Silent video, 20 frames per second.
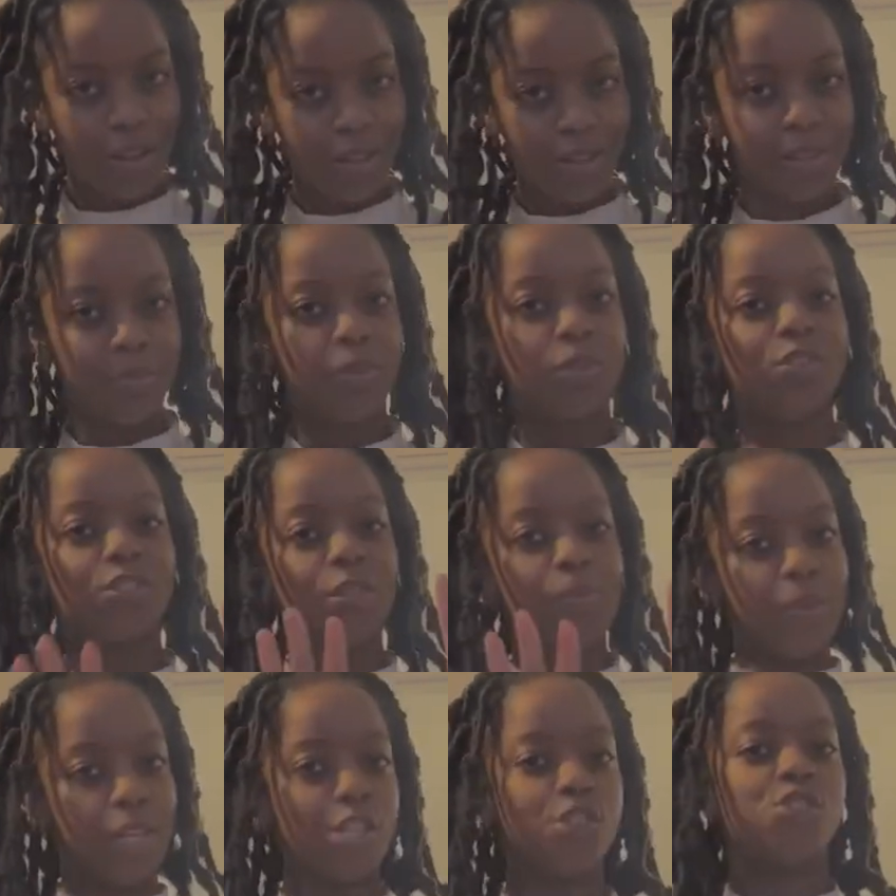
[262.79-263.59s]

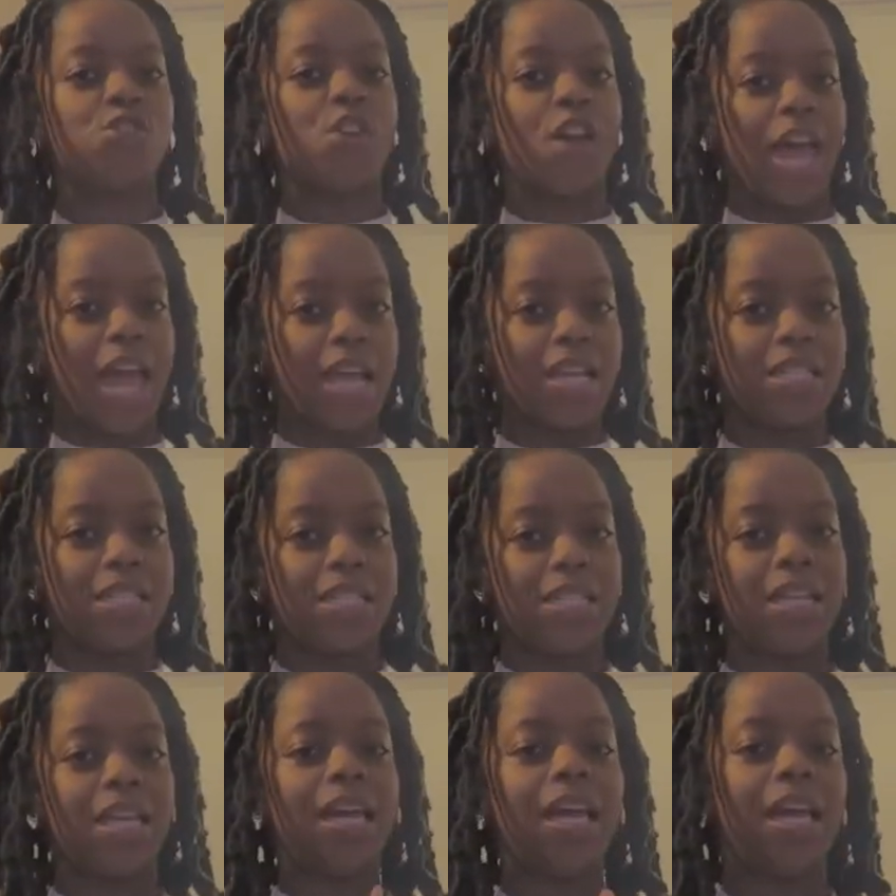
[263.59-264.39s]
respect you guys
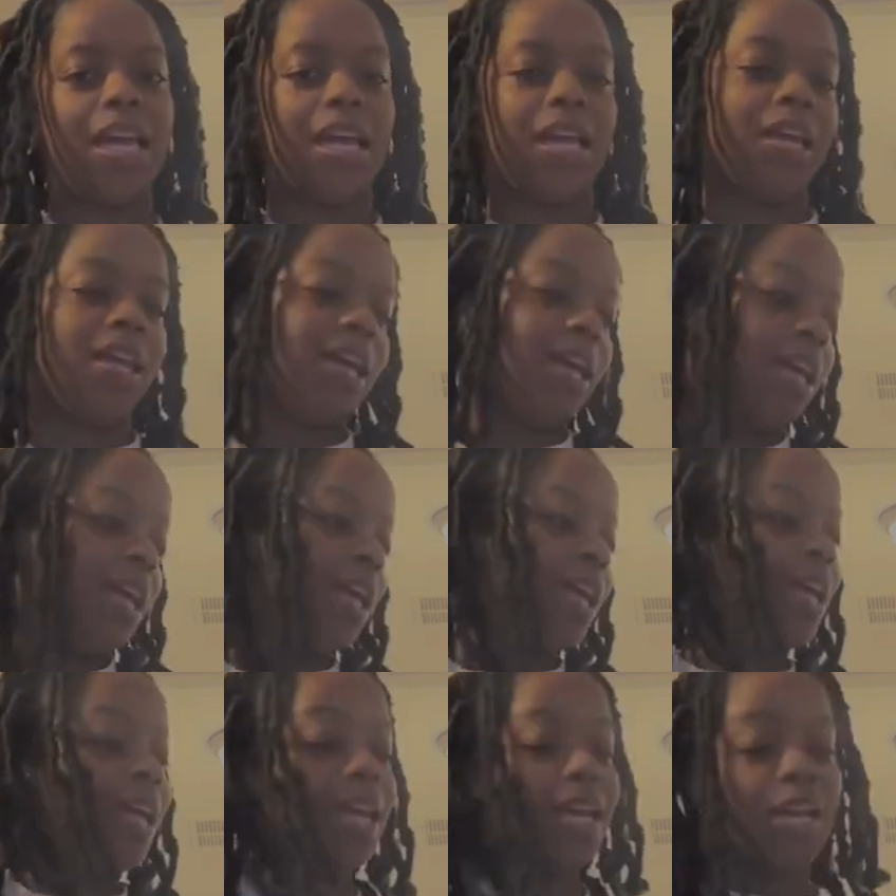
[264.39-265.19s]

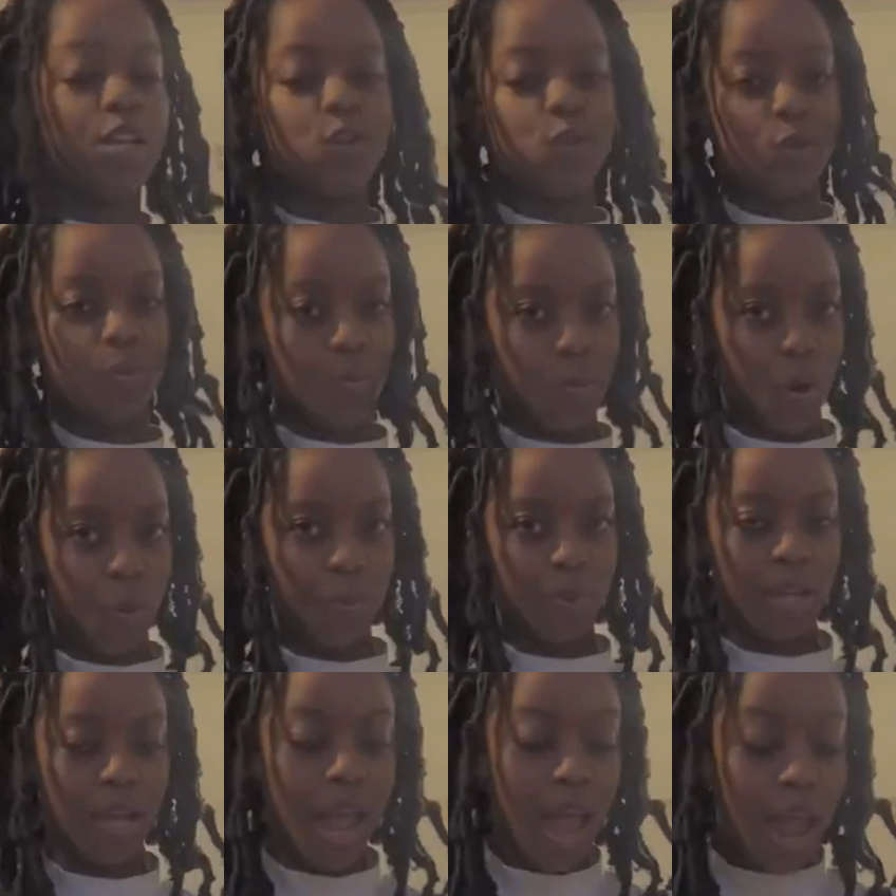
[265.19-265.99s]
and do it properly.